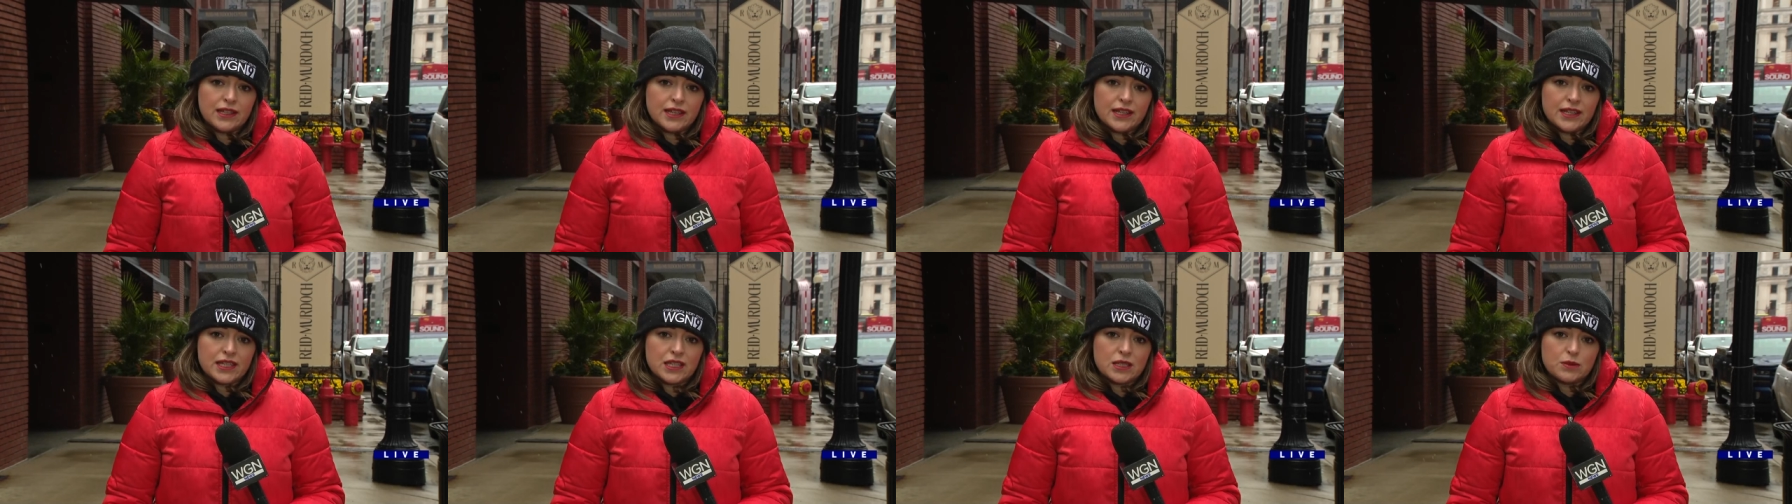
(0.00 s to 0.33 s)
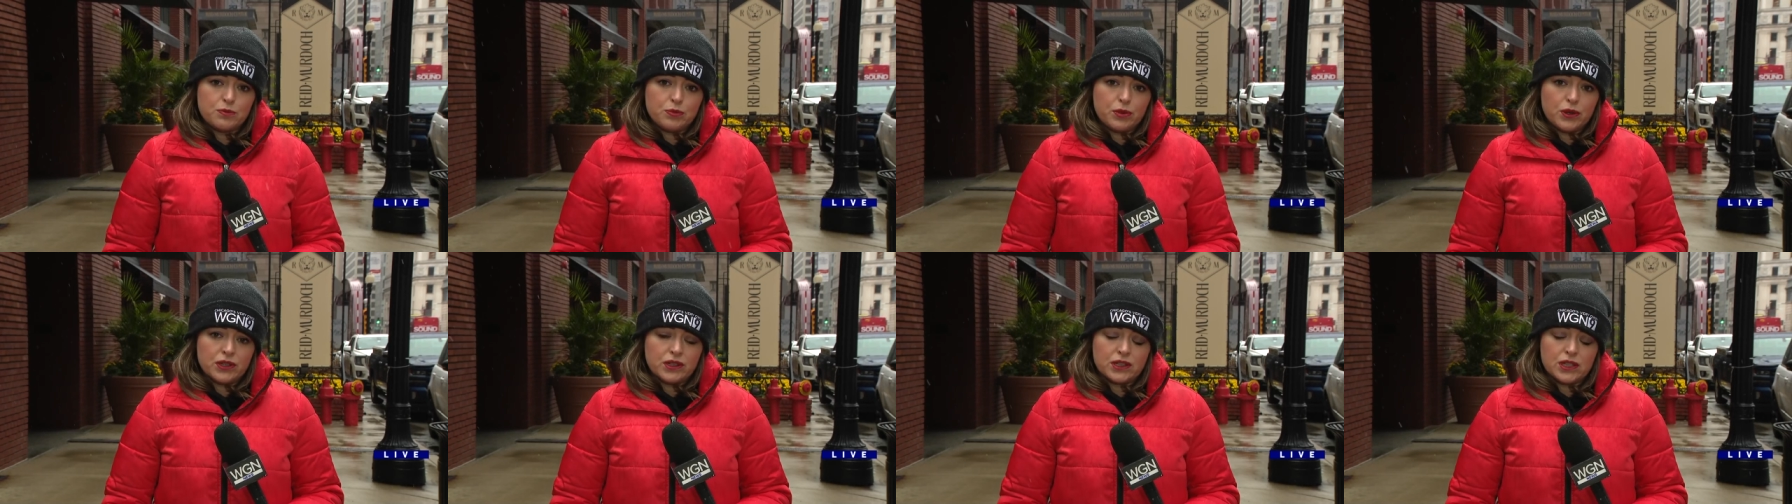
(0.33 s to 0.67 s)
this,
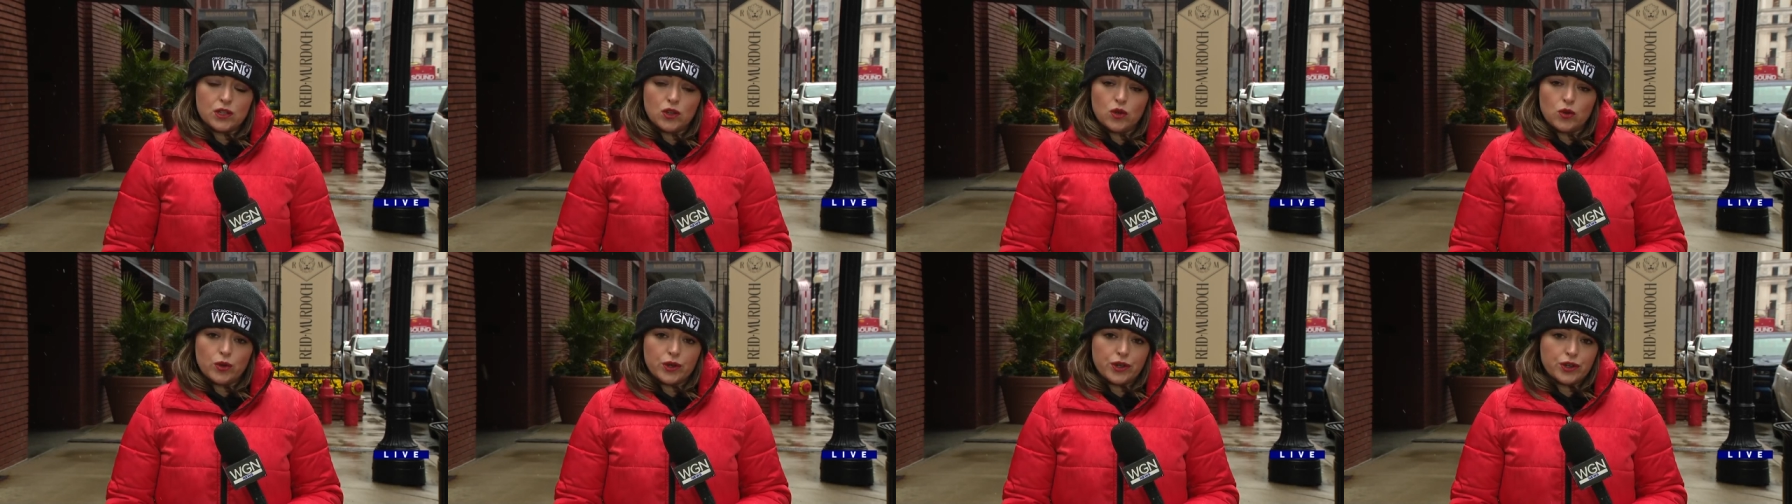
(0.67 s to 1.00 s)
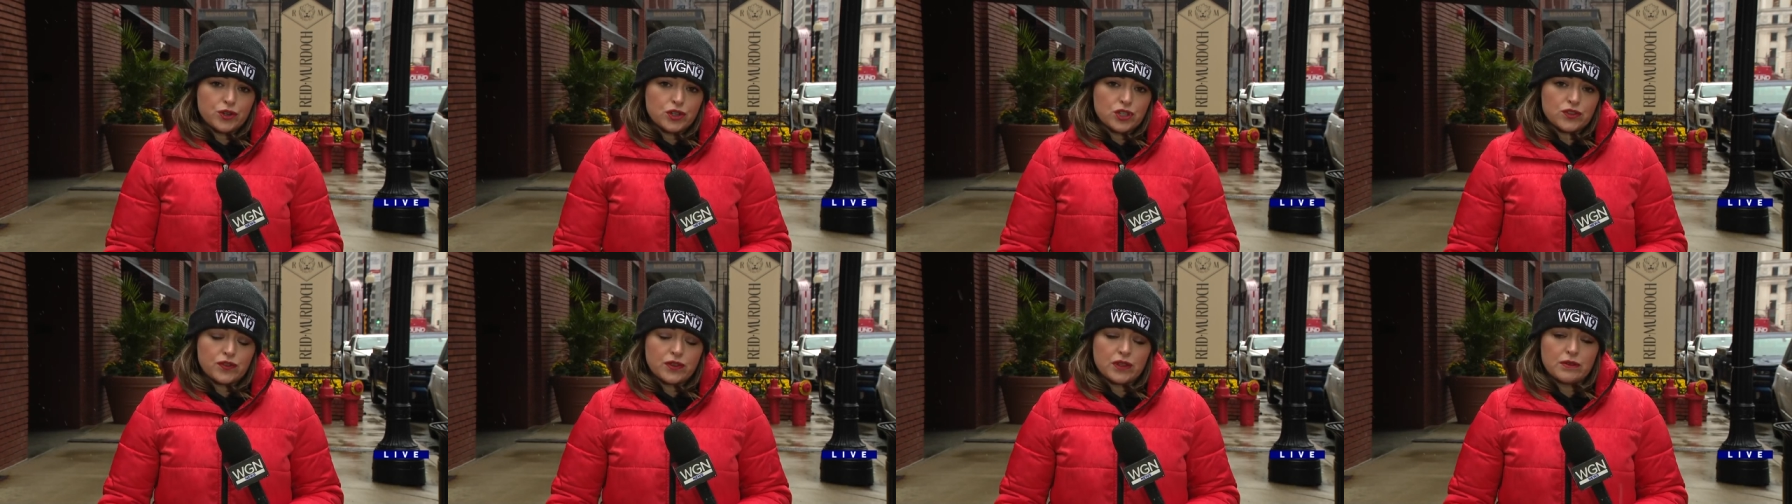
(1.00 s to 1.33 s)
but the
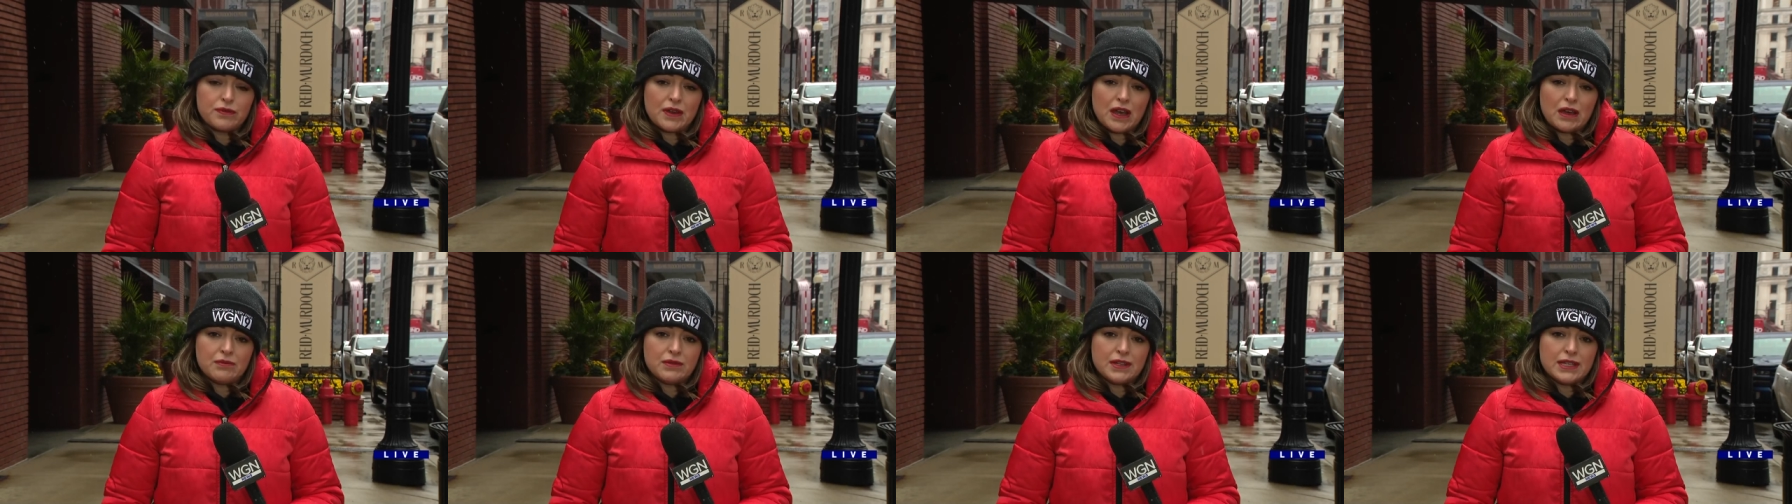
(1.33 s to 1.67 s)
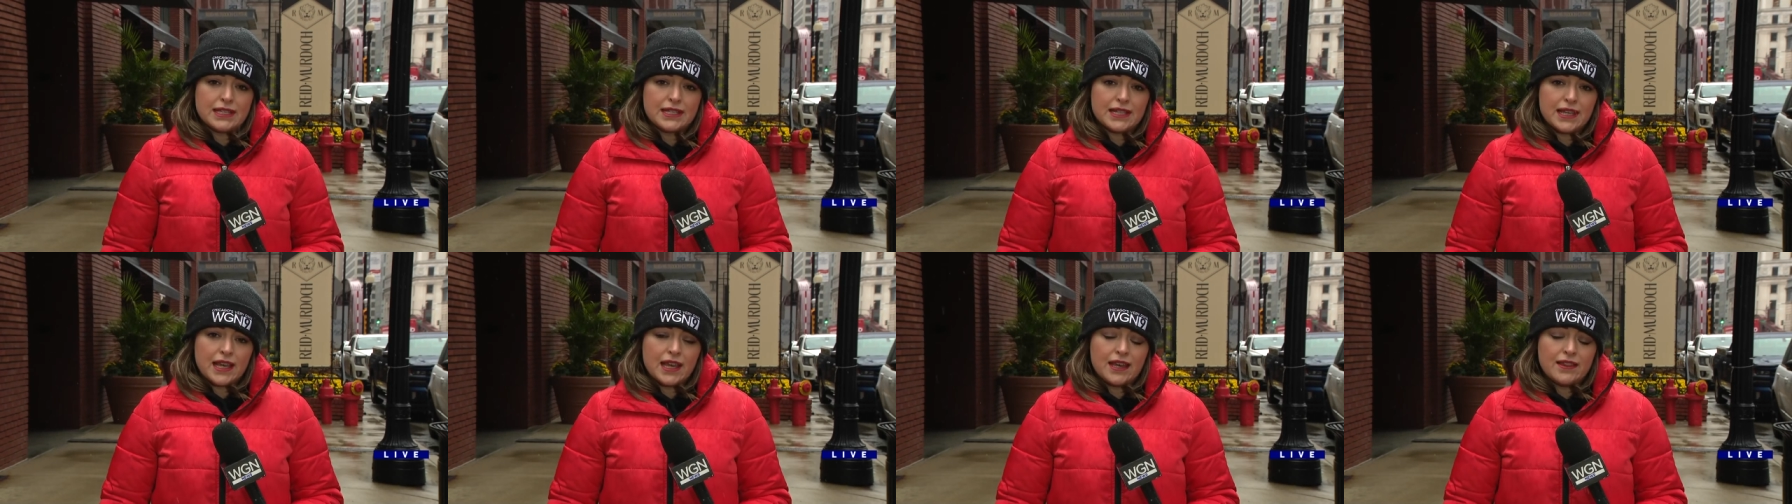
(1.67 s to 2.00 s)
lawyers for the family
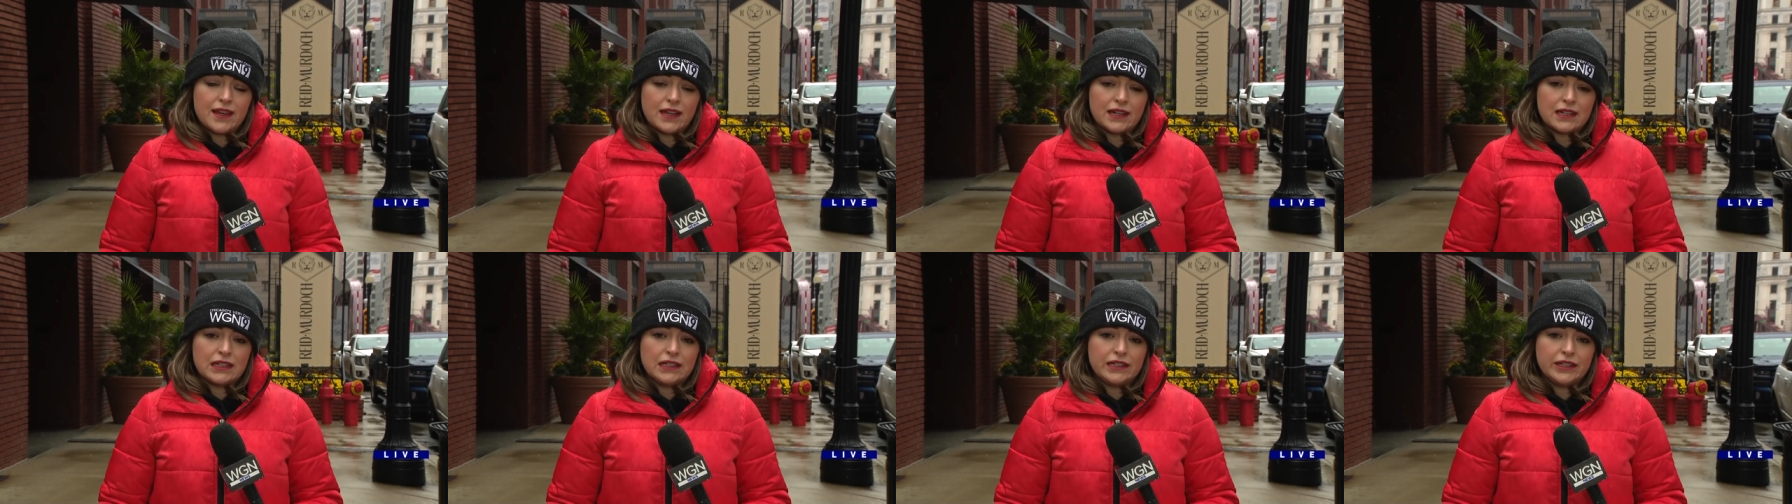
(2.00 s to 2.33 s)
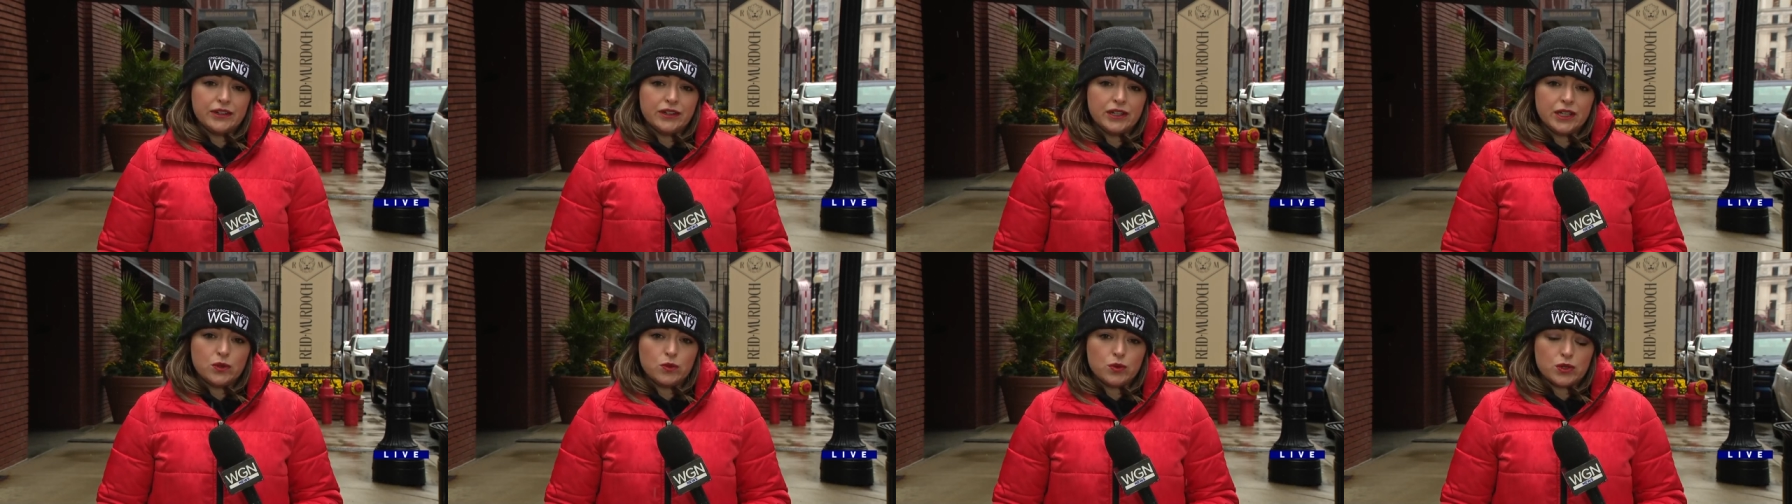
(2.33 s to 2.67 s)
say that
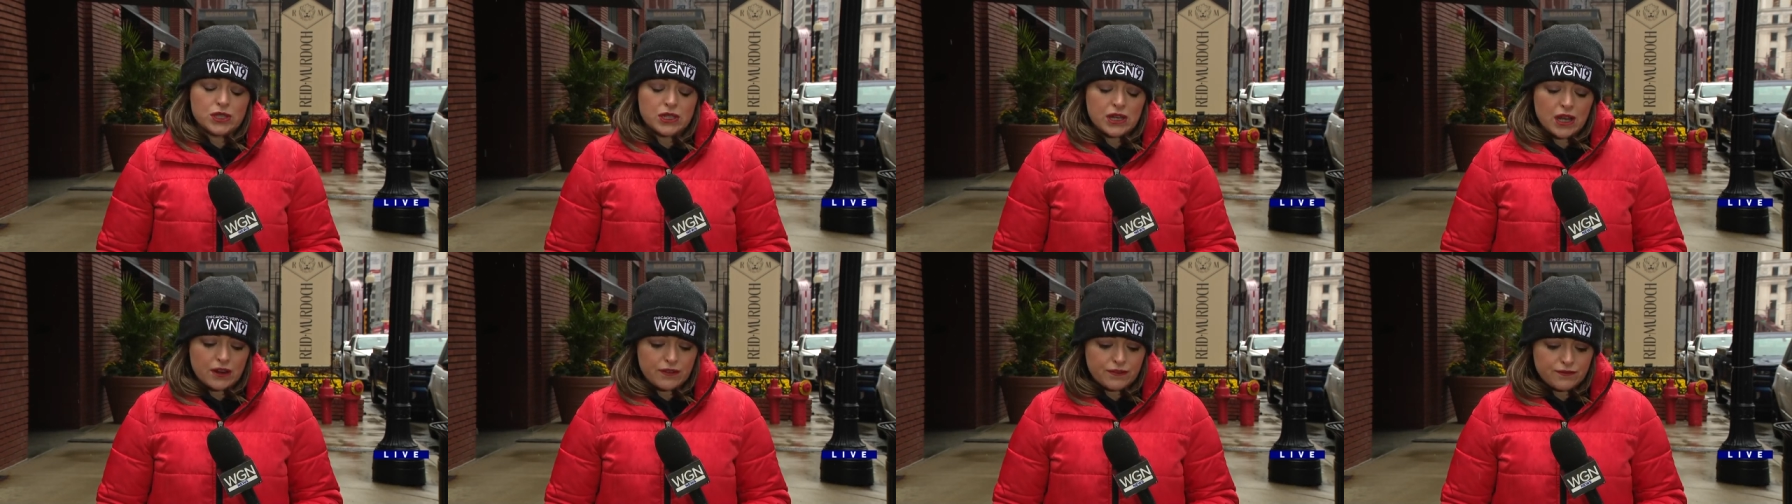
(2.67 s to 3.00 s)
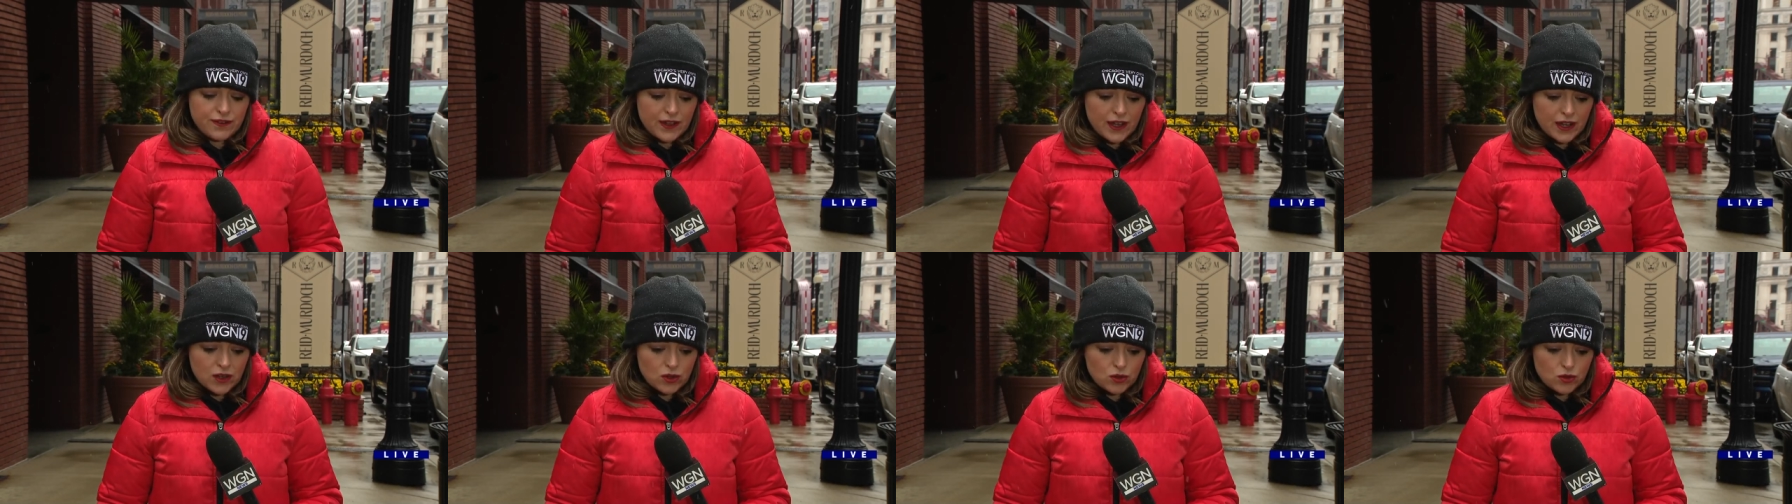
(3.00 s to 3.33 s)
clearly was not
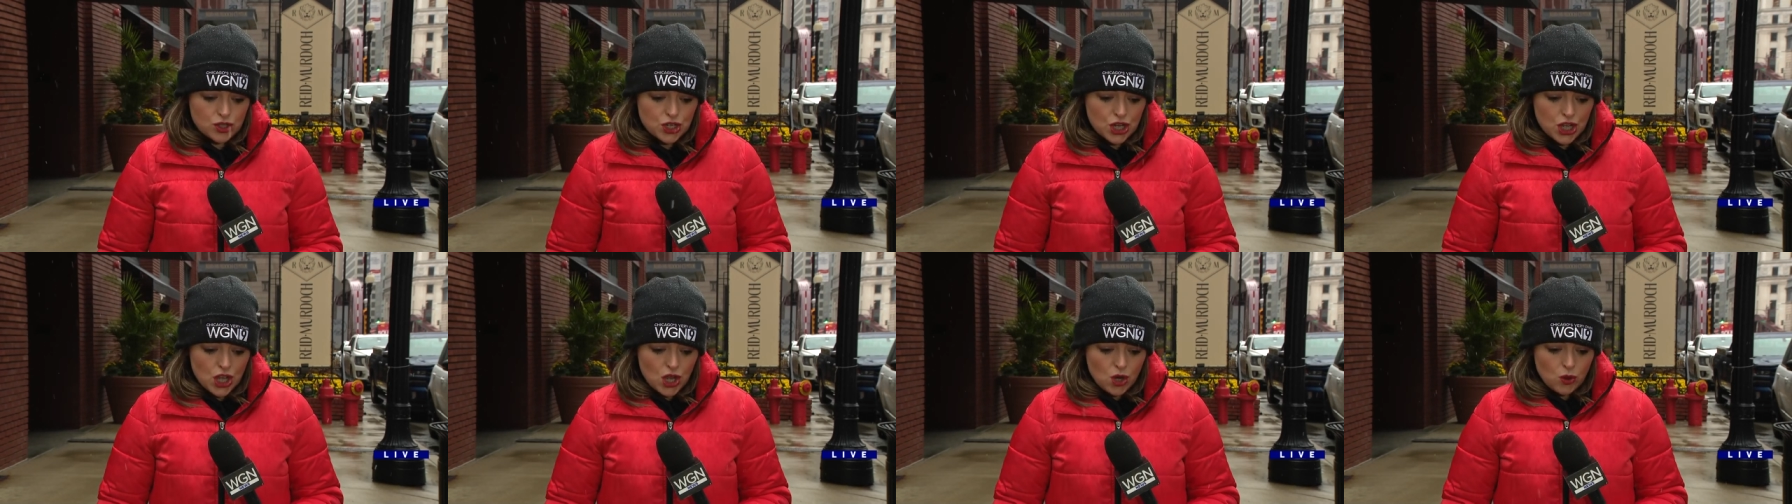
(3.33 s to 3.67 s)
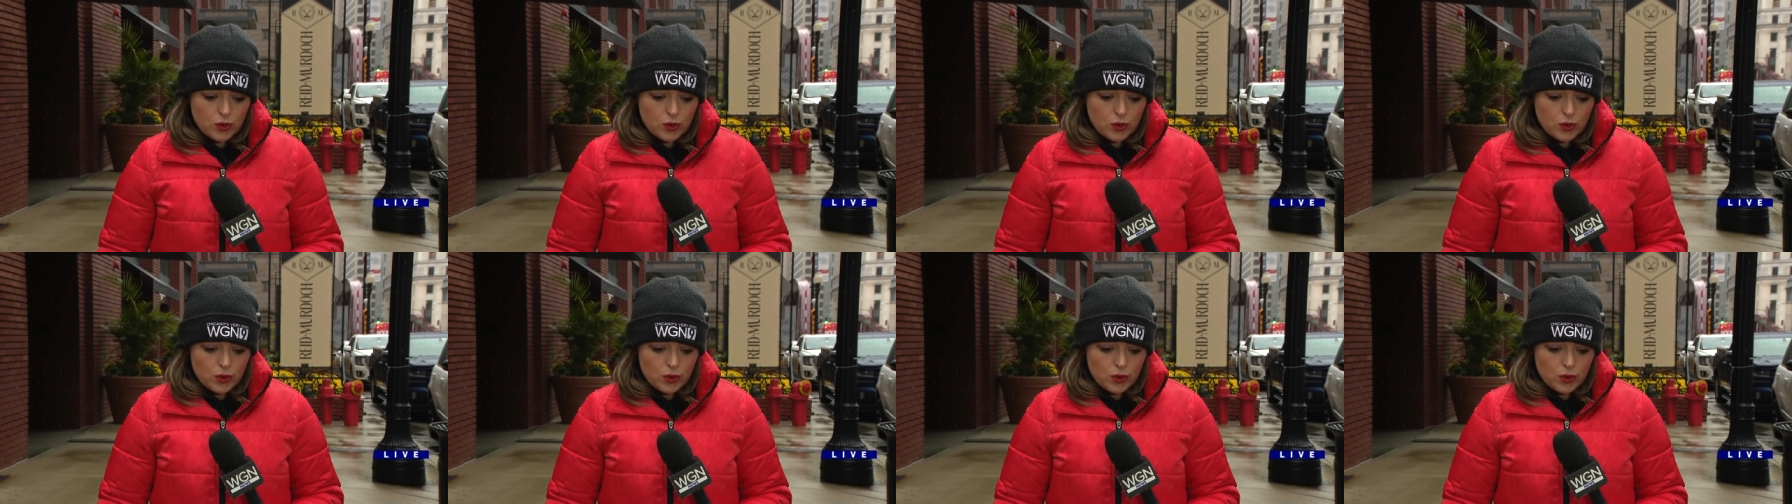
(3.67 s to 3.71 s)
followed.